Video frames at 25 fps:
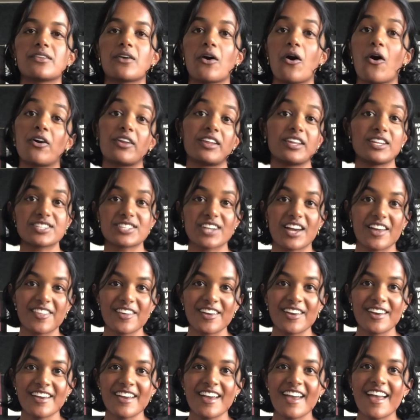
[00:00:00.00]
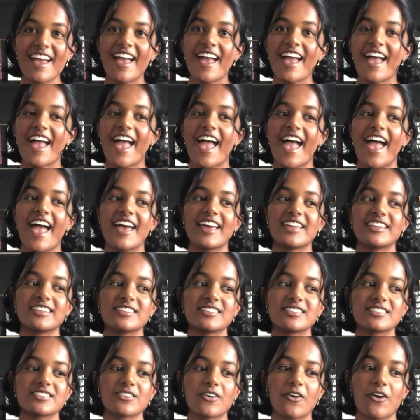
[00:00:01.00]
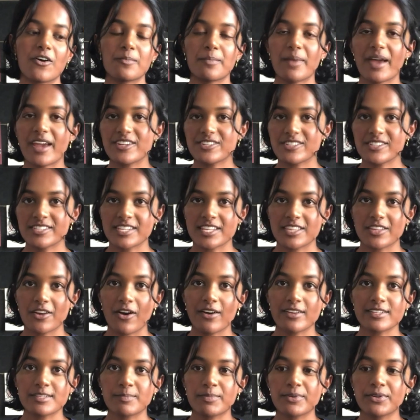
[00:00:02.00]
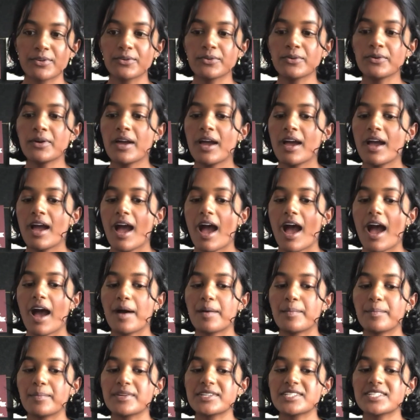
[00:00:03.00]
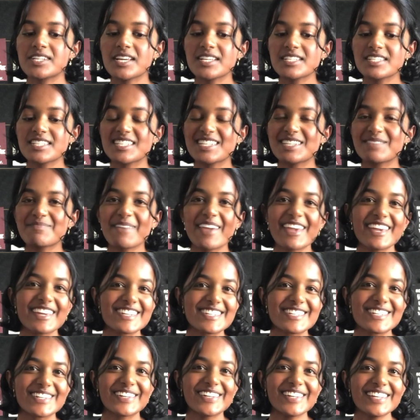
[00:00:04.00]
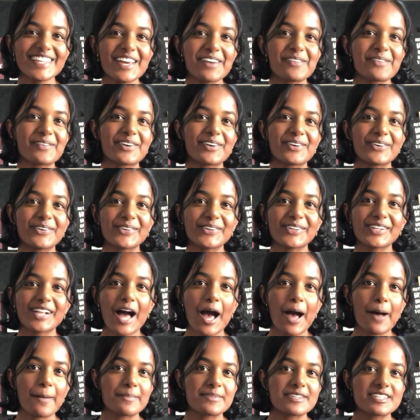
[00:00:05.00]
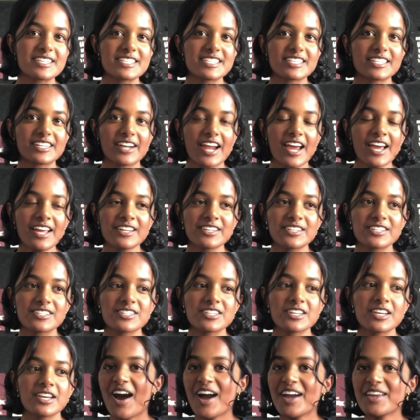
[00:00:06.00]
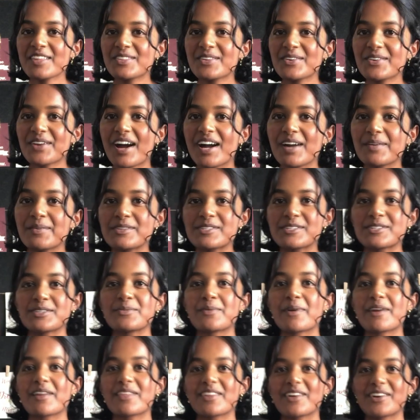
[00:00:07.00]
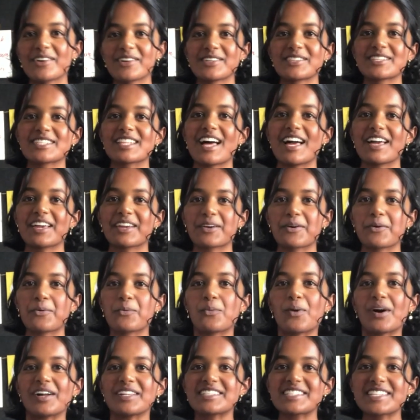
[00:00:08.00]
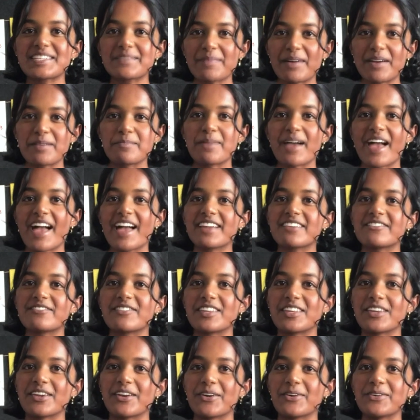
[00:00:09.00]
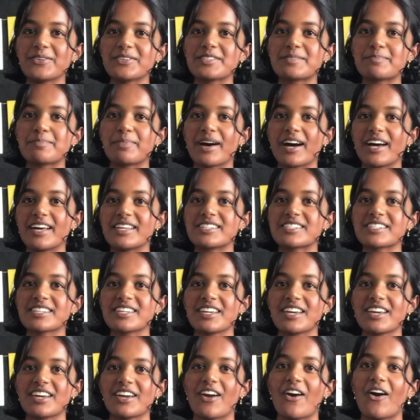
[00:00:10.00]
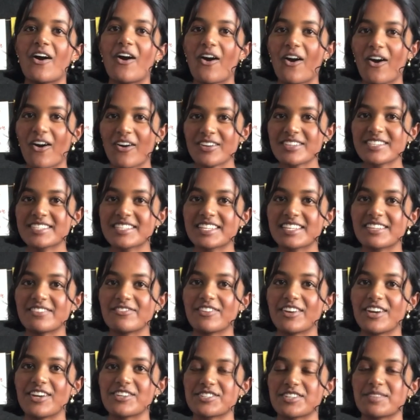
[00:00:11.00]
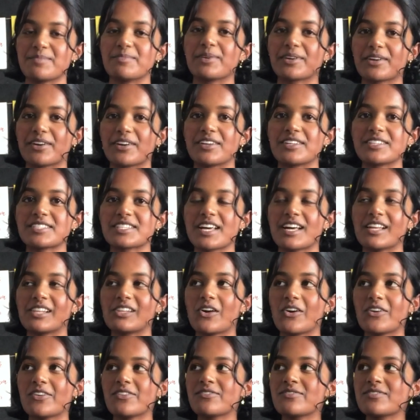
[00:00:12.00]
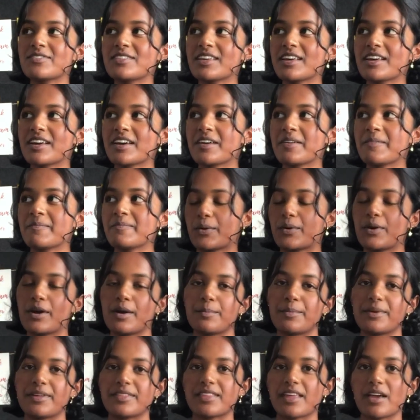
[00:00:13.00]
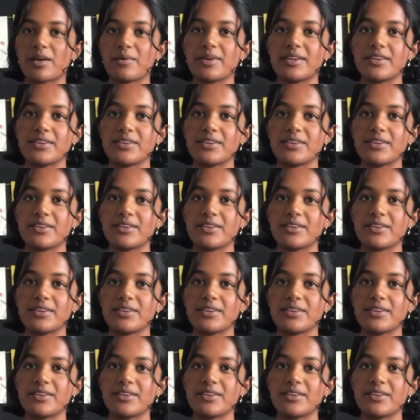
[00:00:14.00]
on each other and on patients at the hospital, but just to make sure that we're all up to scratch. I thought I would do one of those like what's in my bag videos, but OSCE version, because a lot of the equipment that we